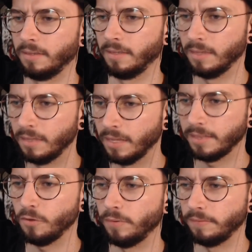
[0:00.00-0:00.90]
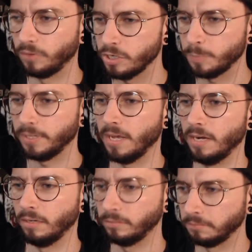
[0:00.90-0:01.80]
And then like the reverse
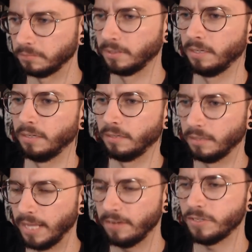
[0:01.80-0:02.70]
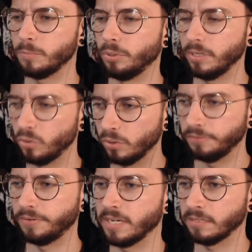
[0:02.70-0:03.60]
piano. They have some pretty cool
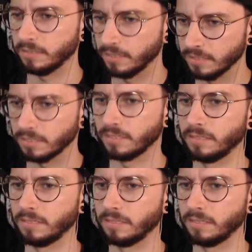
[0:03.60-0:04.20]
effects in this.